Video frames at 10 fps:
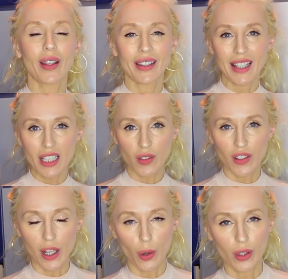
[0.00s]
In this
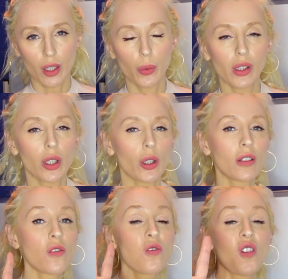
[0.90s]
video, you will
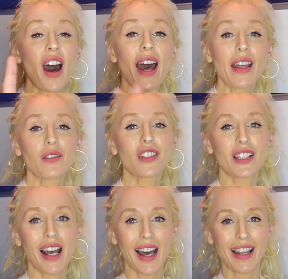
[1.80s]
learn five
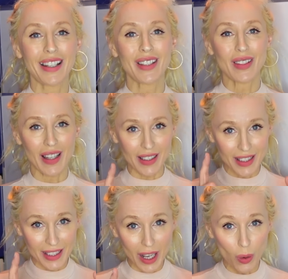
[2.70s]
signs that
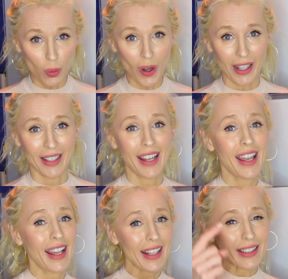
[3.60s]
someone
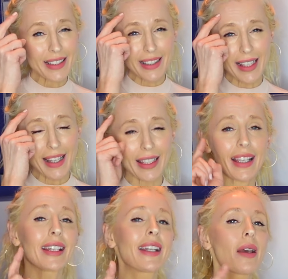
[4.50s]
is
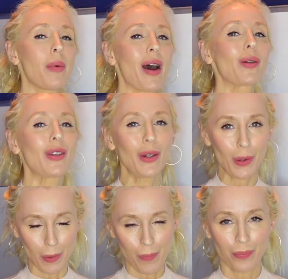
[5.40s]
thinking about you.